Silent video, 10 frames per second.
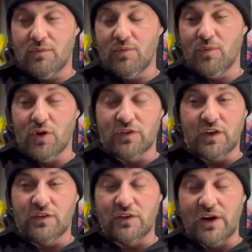worst
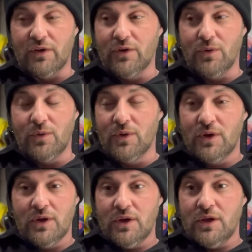case scenario,
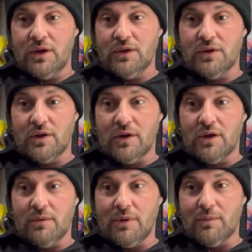you
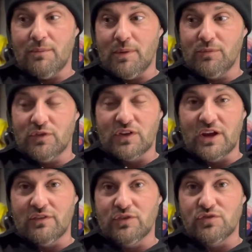know, I'm just
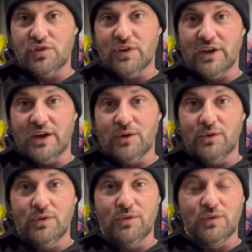gonna have to drill it out.
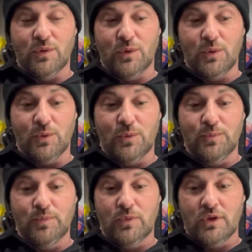So
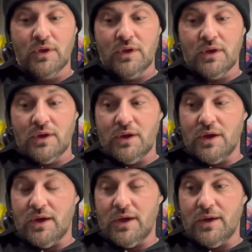
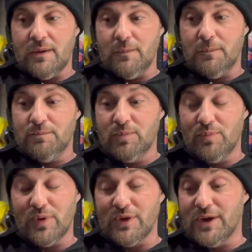
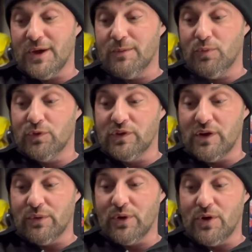but yeah, we'll see
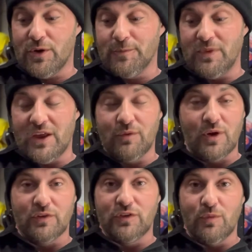how we go on. Anyway,
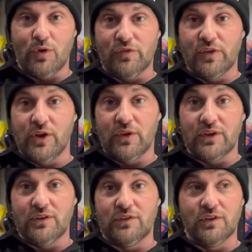I'll stop waffling. I'll
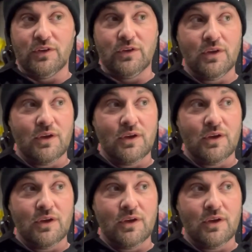let you see